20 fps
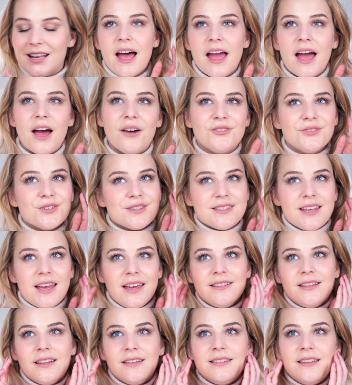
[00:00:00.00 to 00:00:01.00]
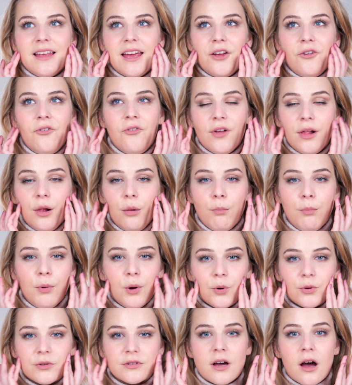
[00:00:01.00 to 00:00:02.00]
I have to say that they feel
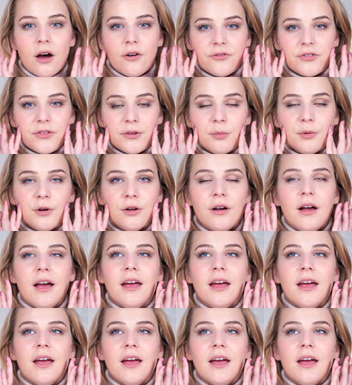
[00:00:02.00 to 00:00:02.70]
both comfortable